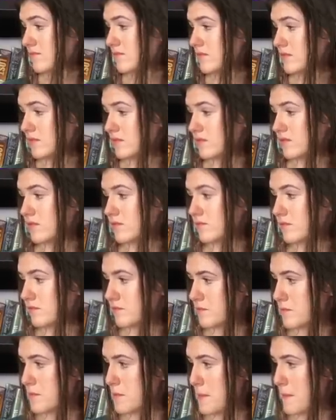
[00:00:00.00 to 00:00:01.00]

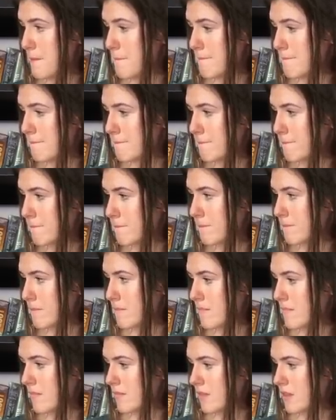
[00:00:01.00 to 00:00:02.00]

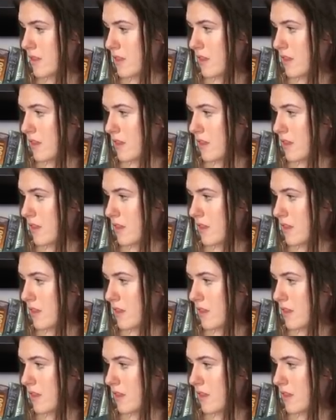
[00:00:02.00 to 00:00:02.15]
(silent)